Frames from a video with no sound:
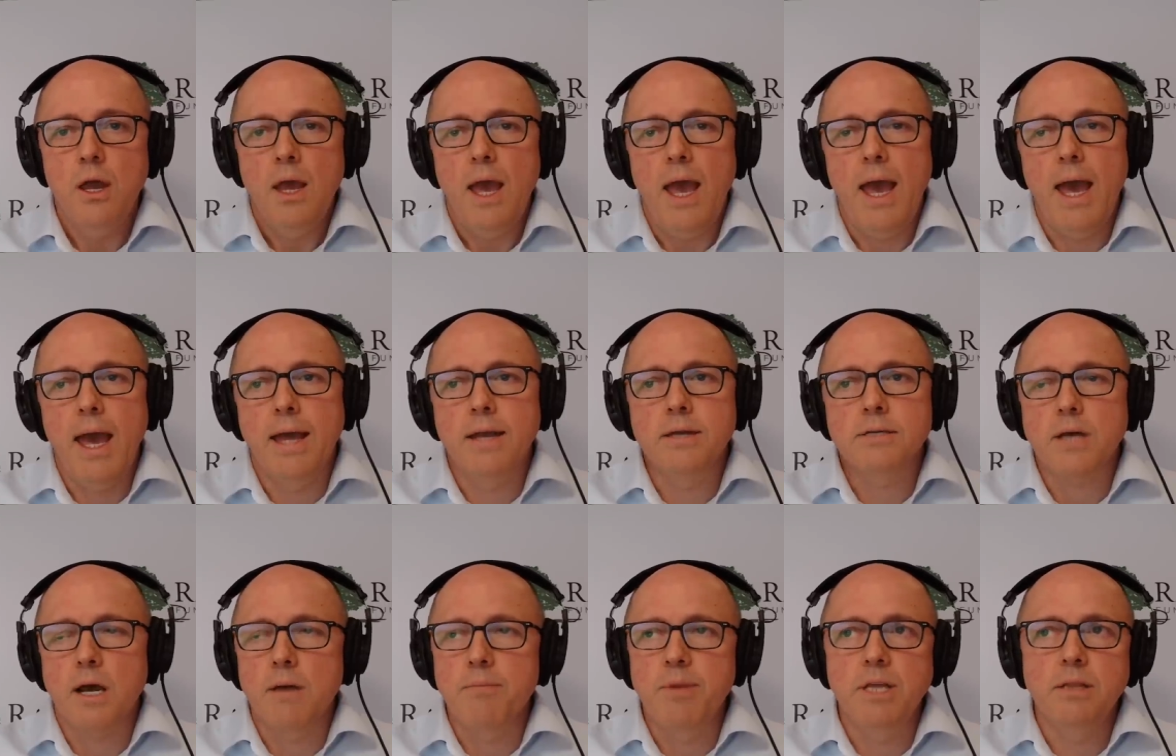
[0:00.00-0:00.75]
And
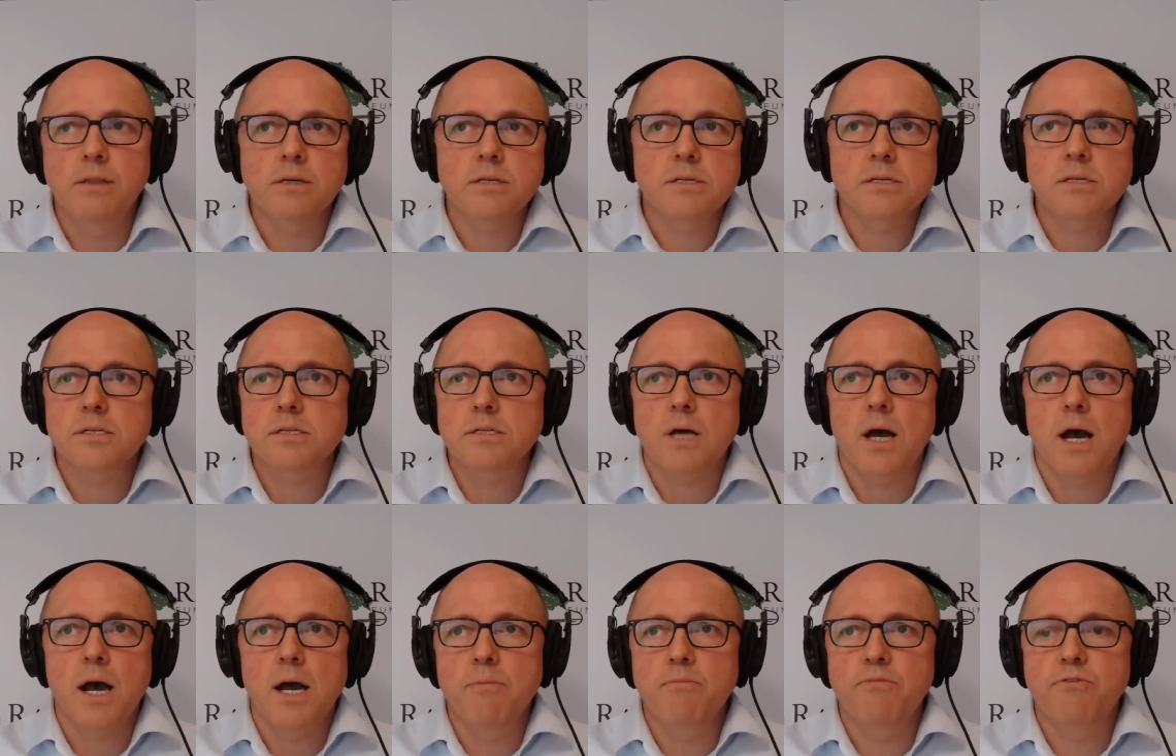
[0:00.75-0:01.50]
I mean, this is
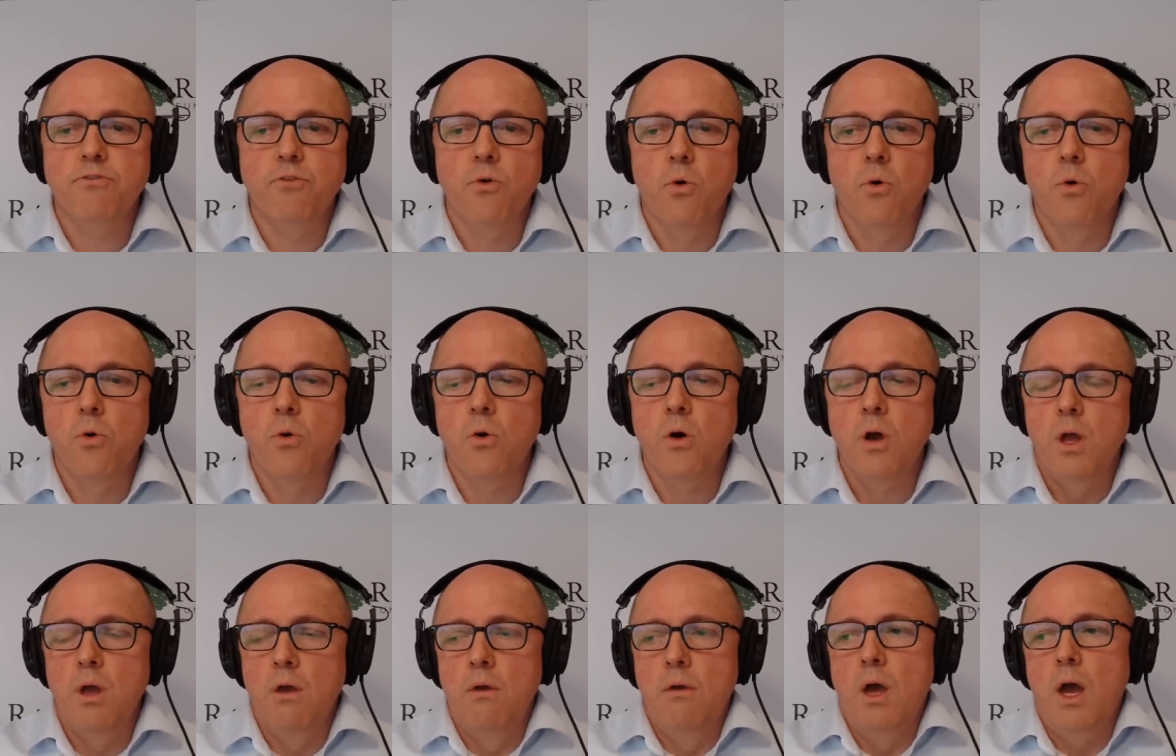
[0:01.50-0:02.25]
time
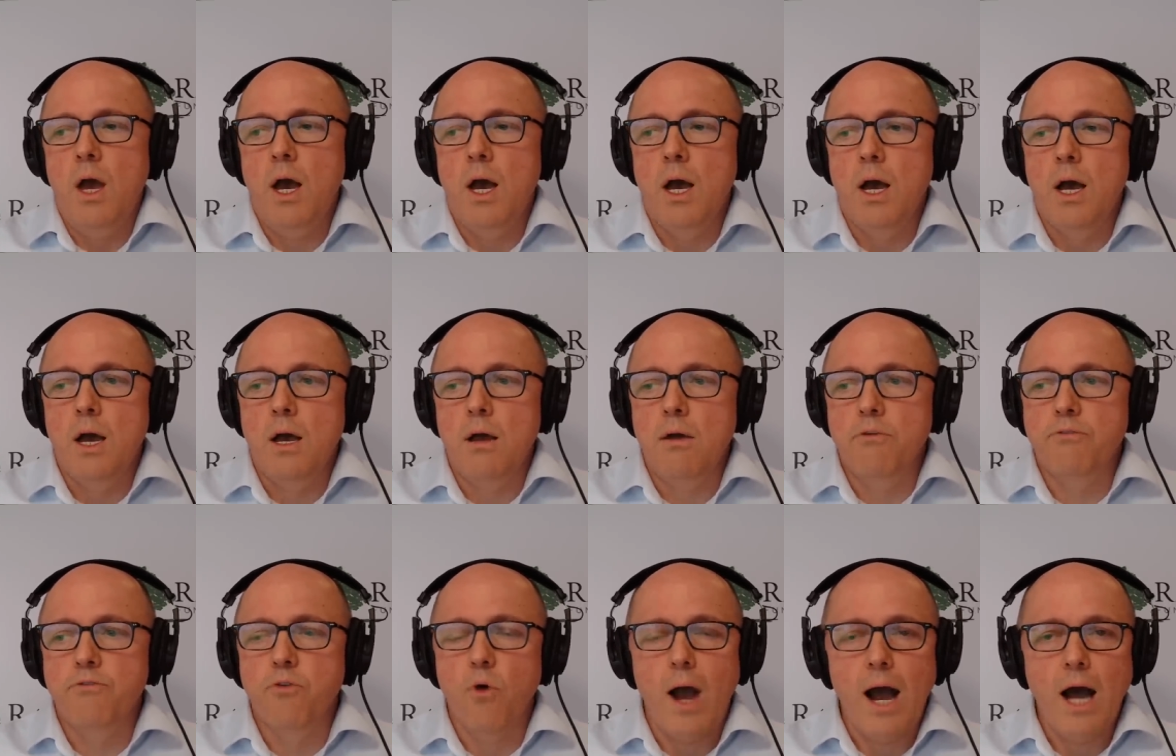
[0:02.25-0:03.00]
for uh,
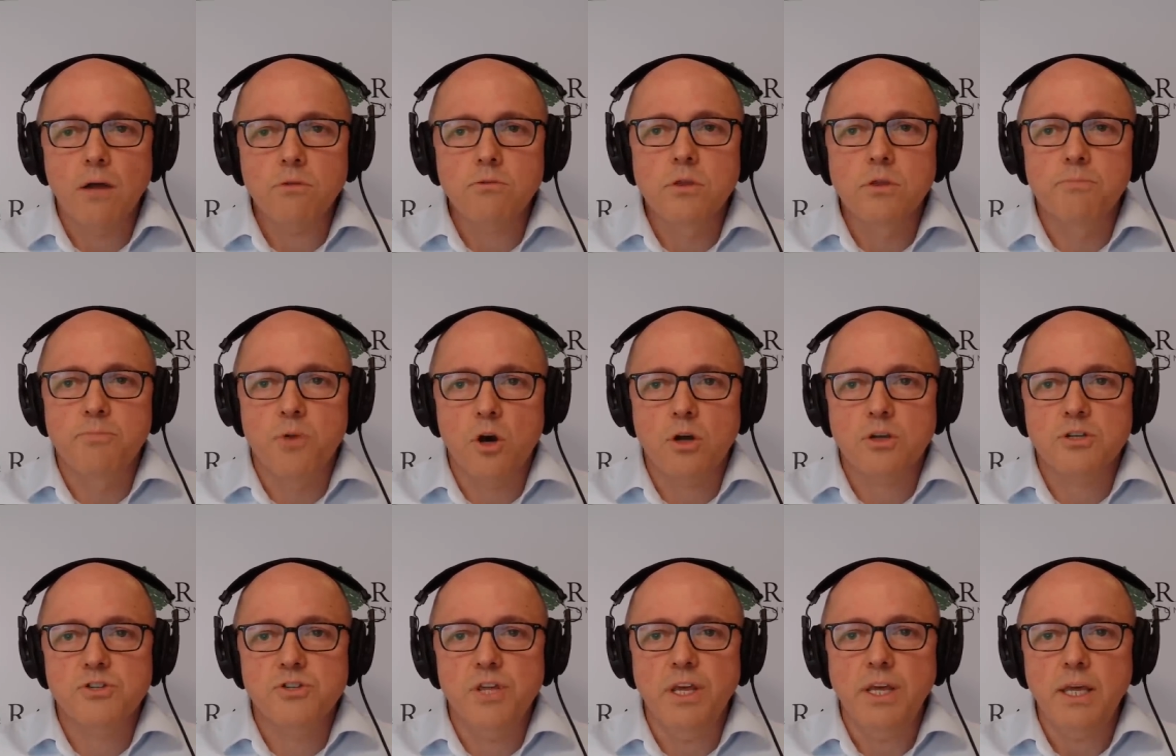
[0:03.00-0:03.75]
for out the
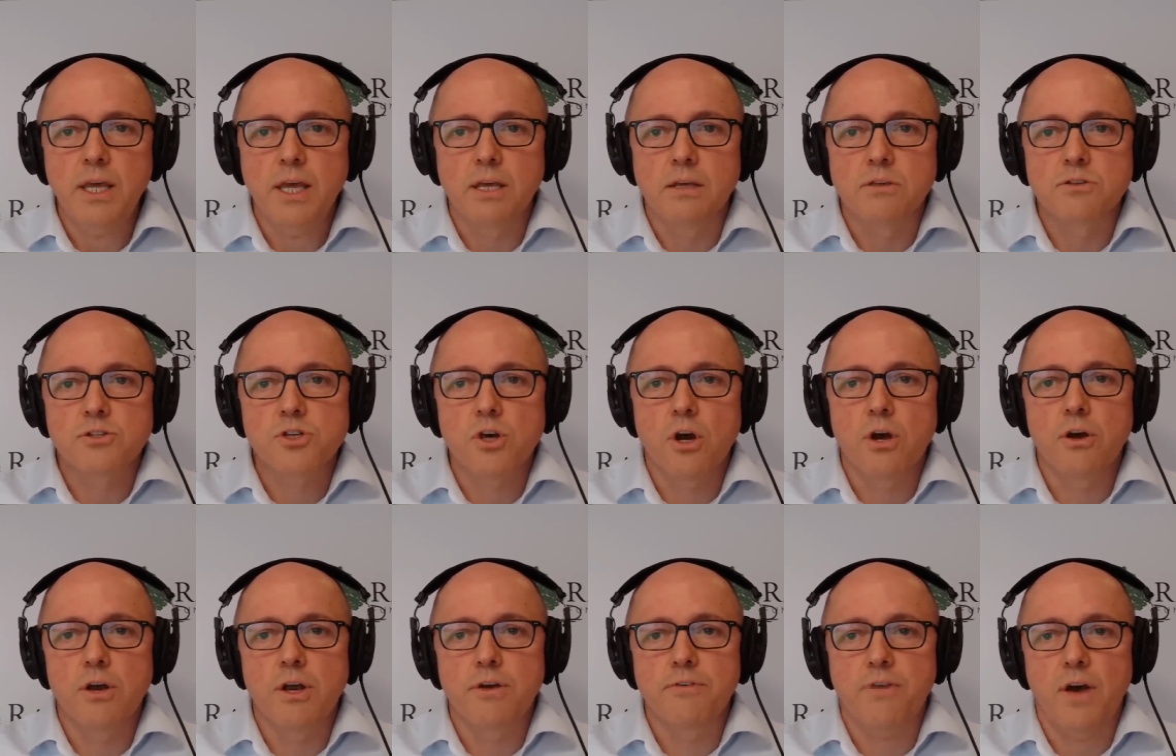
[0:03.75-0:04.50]
box thinking. So
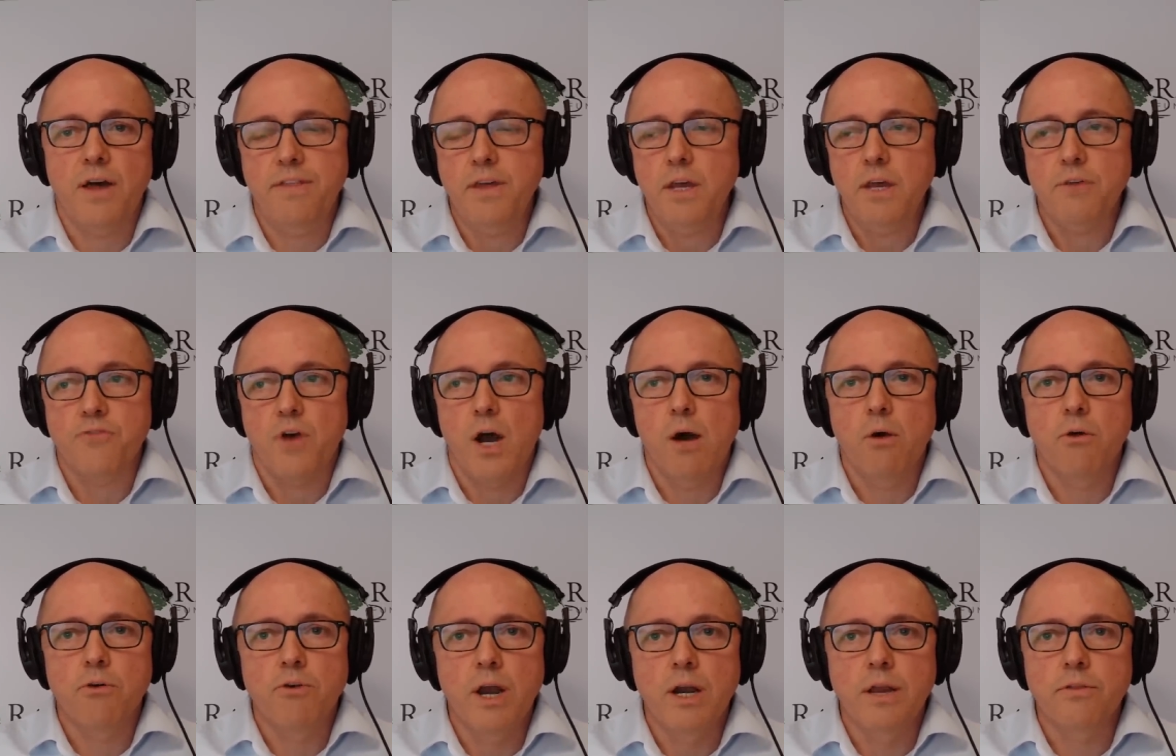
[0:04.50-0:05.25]
if I think if I
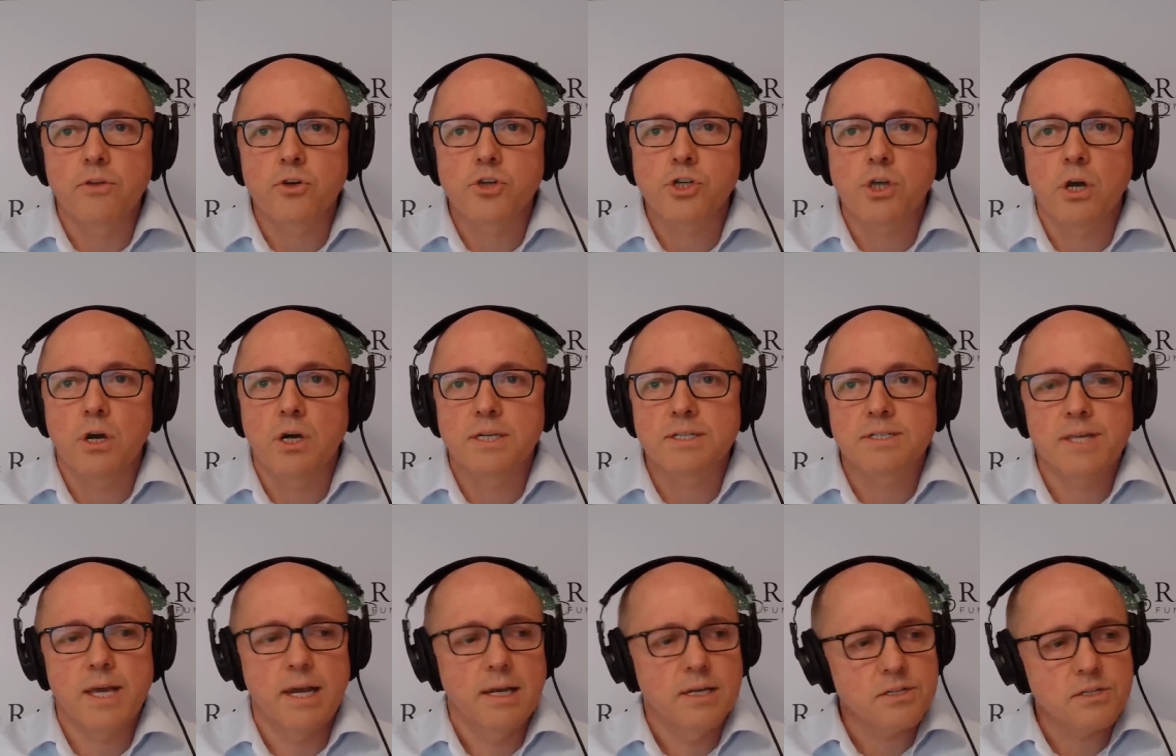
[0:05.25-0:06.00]
were running the show, I'd
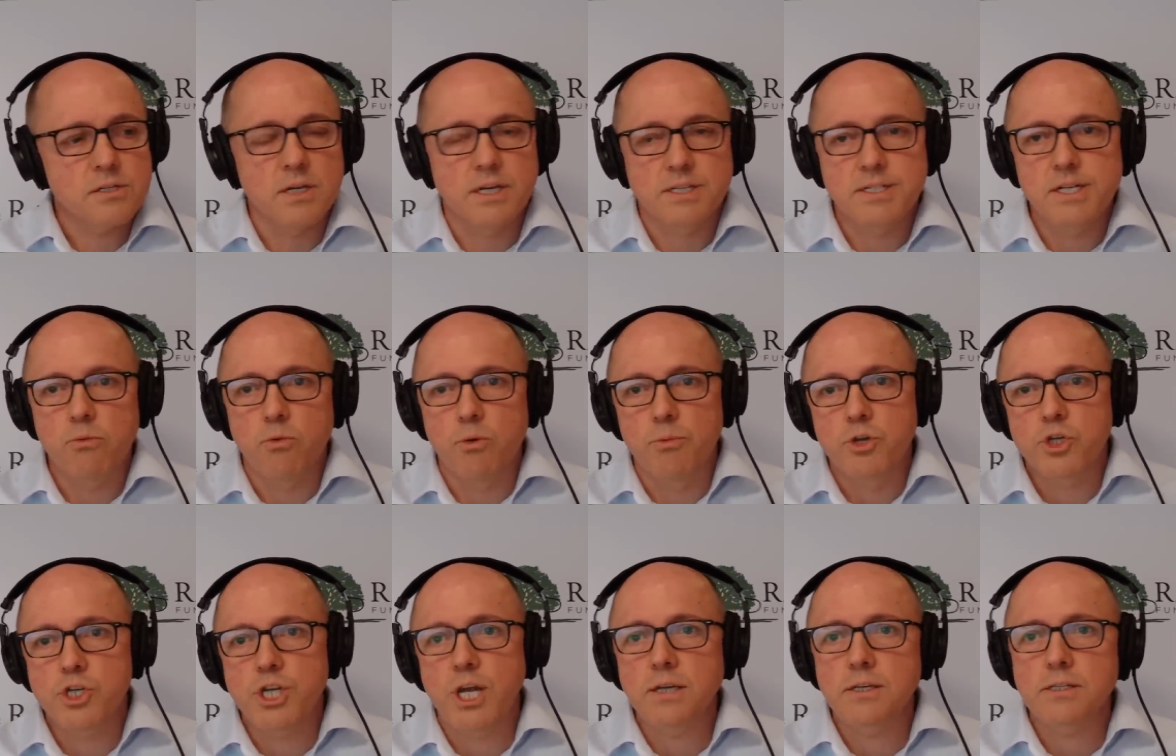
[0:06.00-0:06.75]
say, listen, I tell you, we
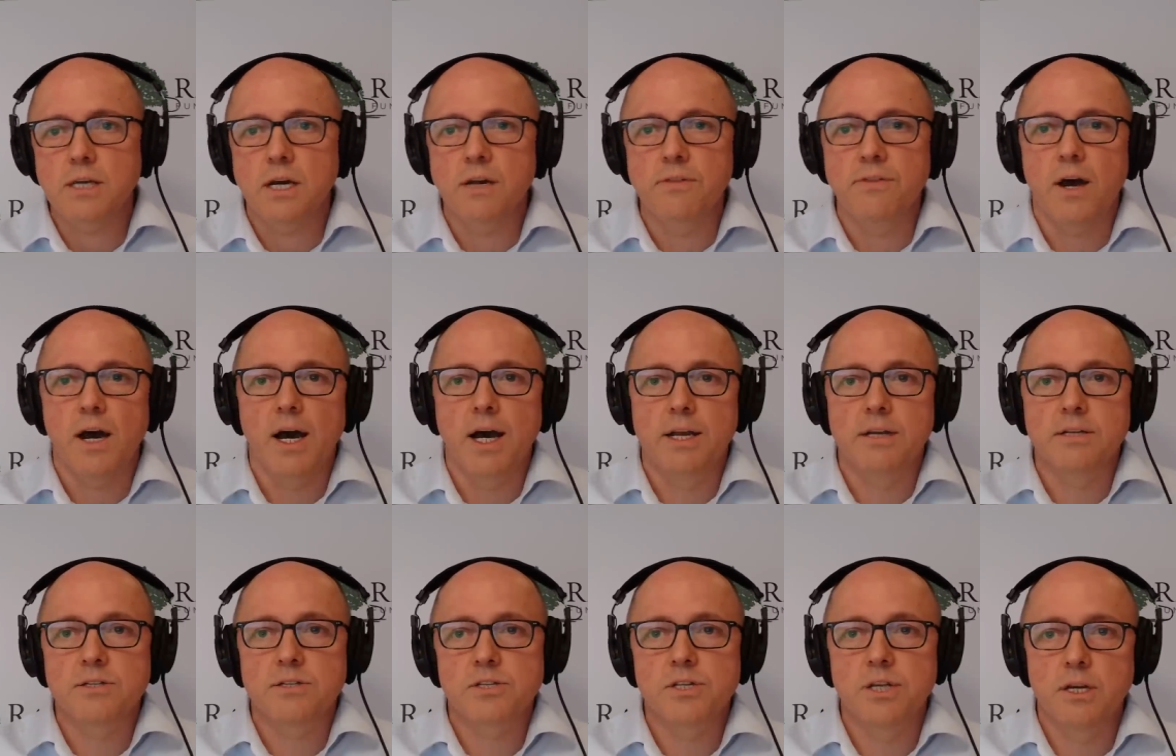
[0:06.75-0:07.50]
shut down the iron
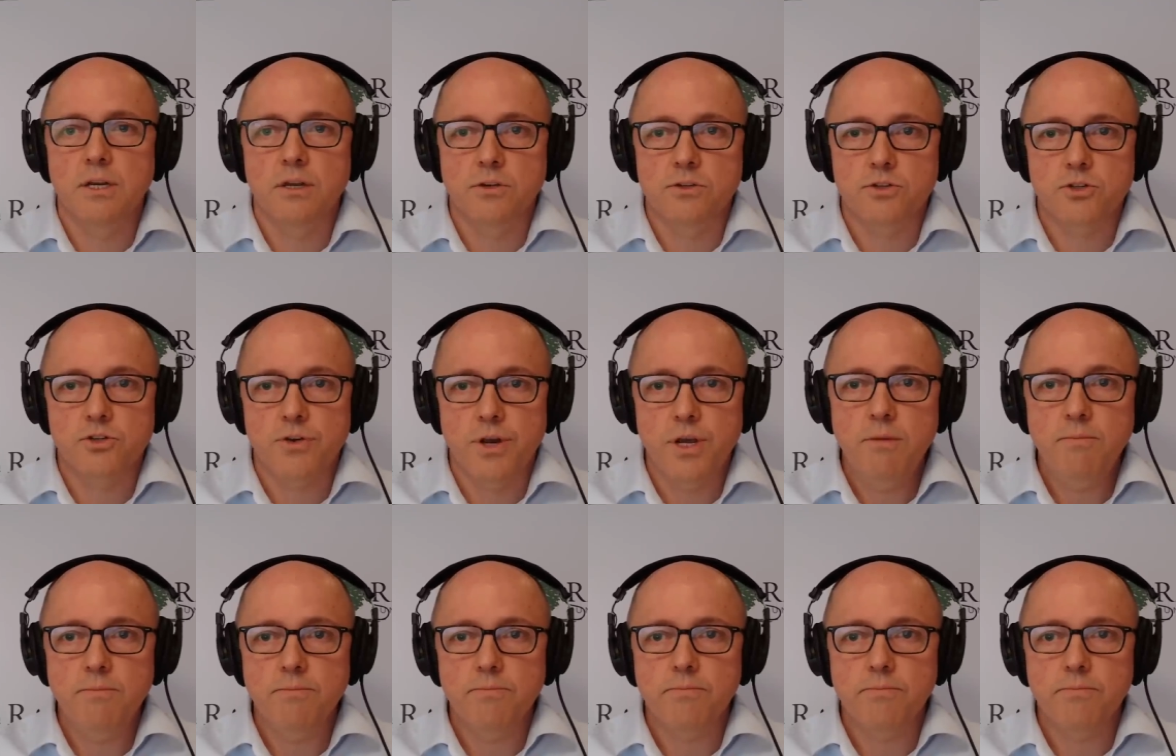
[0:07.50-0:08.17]
and steel industry.